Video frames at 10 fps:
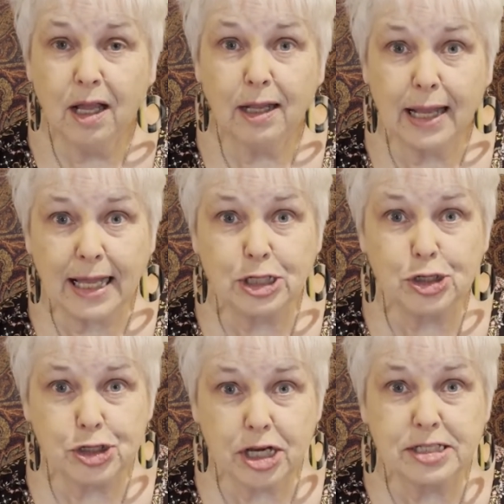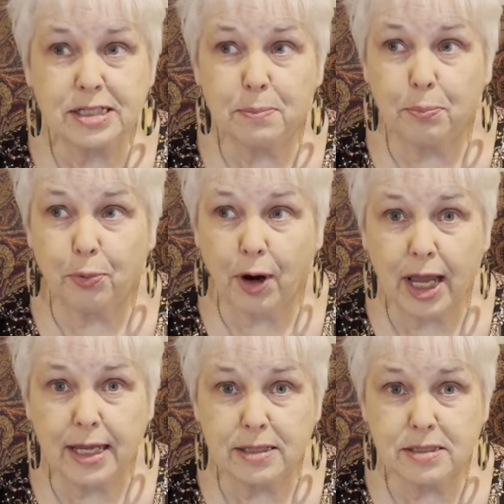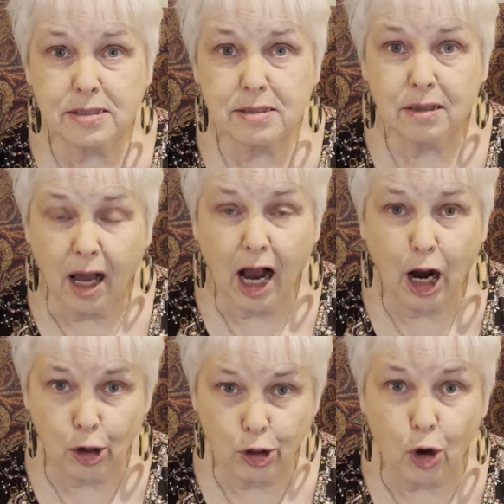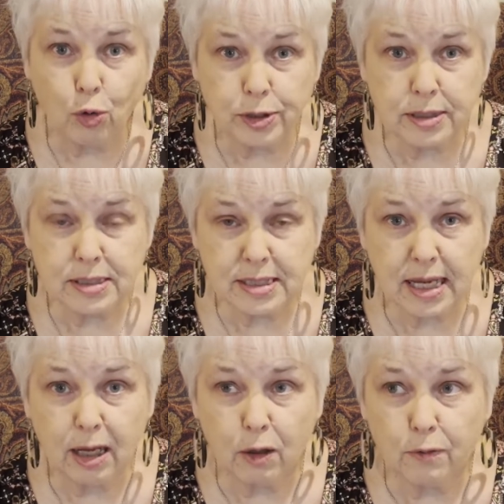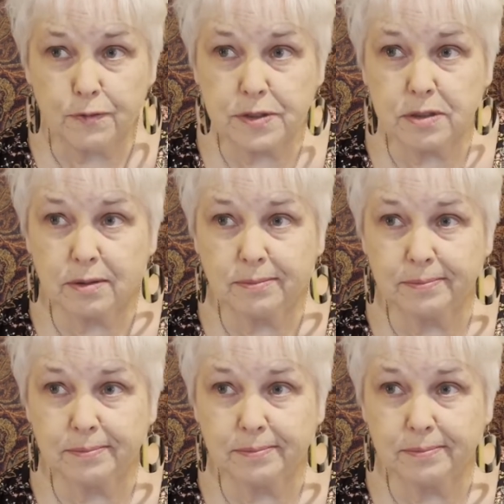Let's just embrace our golden selves.